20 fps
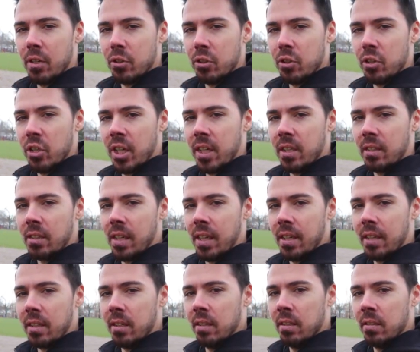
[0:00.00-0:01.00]
our
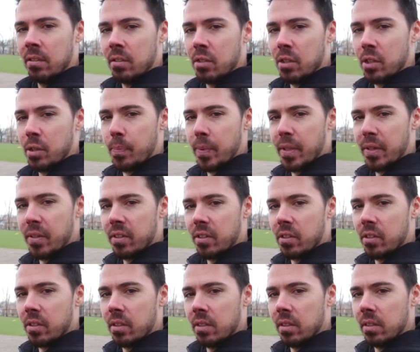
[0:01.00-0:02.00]
childlike
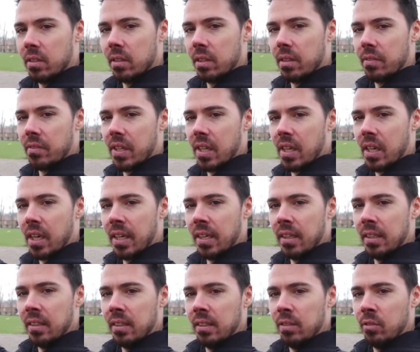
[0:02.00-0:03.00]
spirits of the
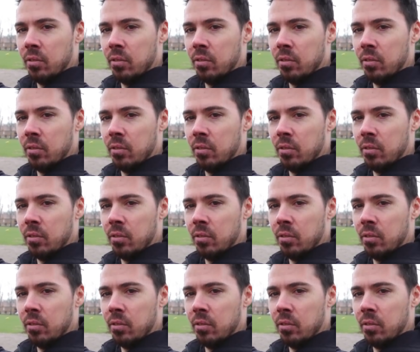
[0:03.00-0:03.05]
night.